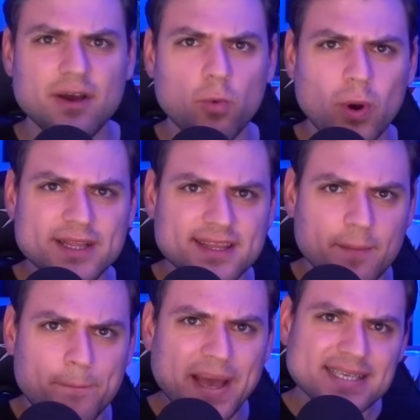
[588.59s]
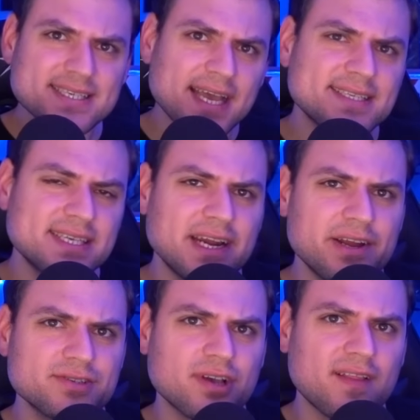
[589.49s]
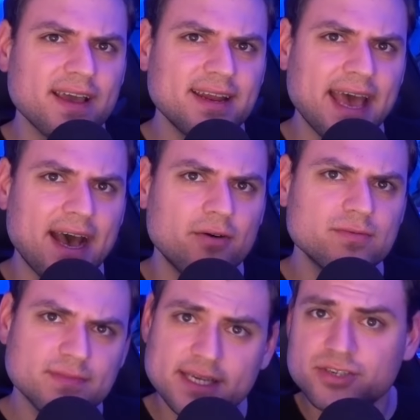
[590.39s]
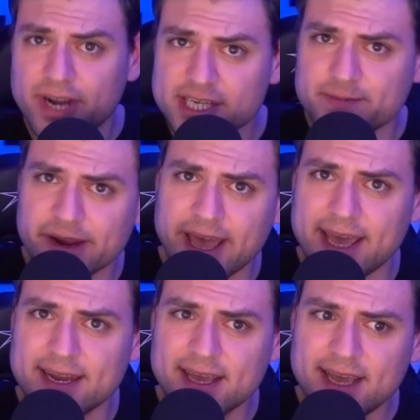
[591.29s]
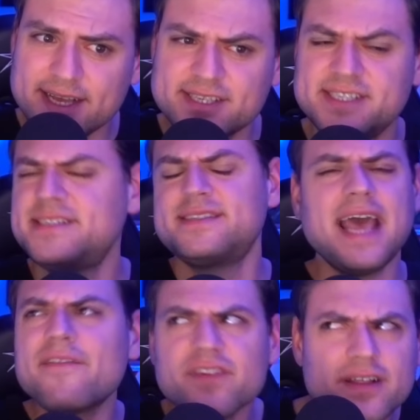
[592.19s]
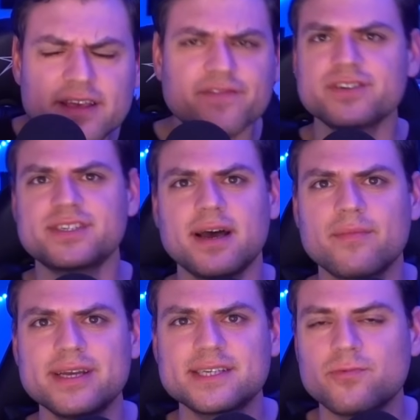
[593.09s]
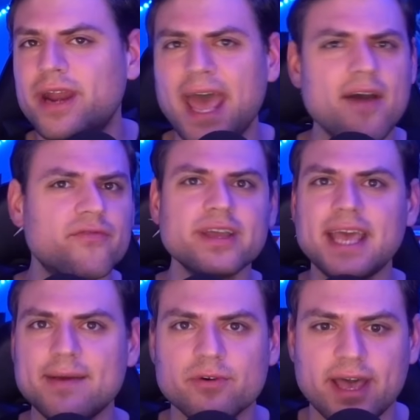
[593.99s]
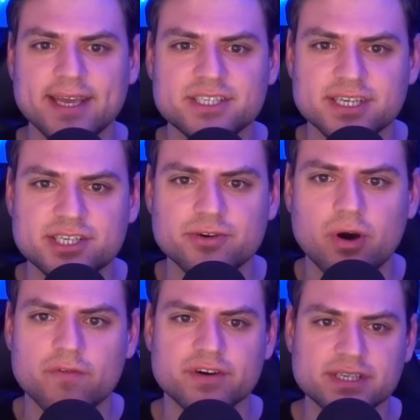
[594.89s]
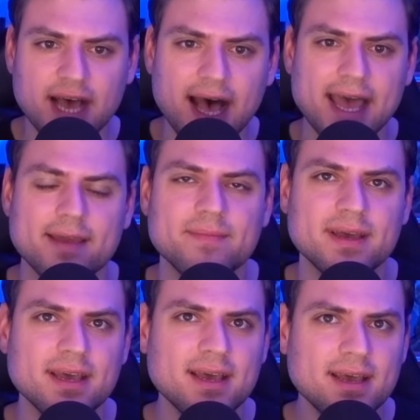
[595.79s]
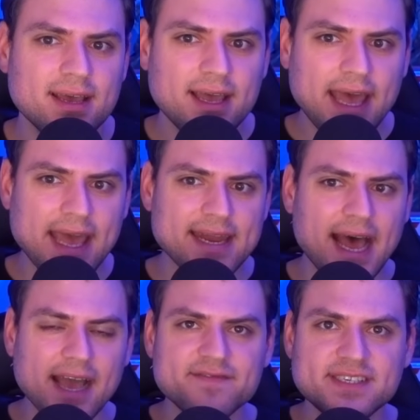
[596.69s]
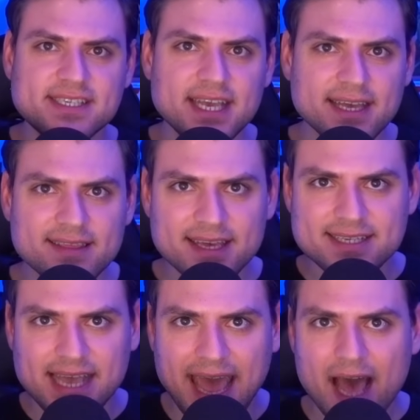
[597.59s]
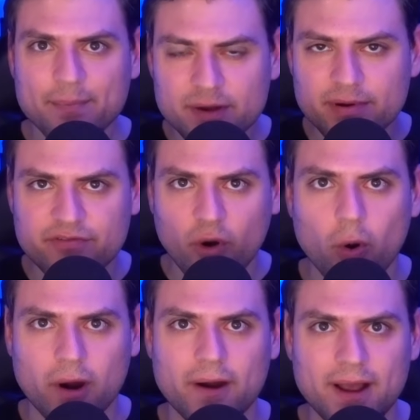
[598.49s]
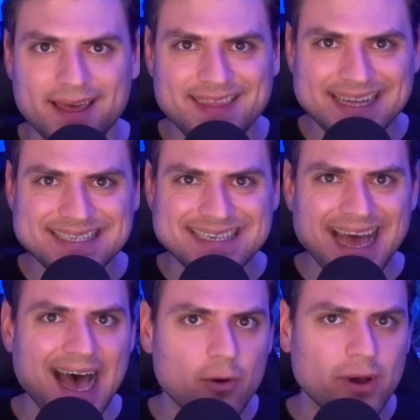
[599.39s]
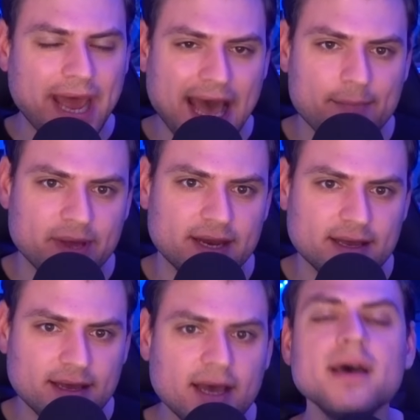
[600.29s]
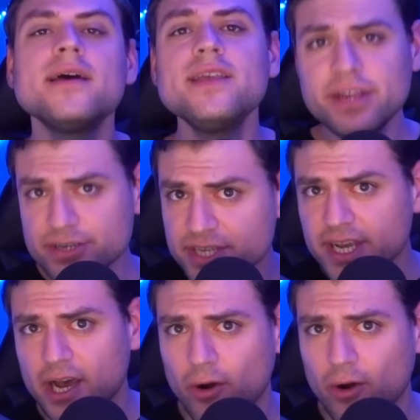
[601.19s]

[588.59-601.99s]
what the best-case scenarios look like now, like Strange Brigade, is definitely for some reason what every game will age into over time. And I've seen this happen before, and that's not what happened. Years ago,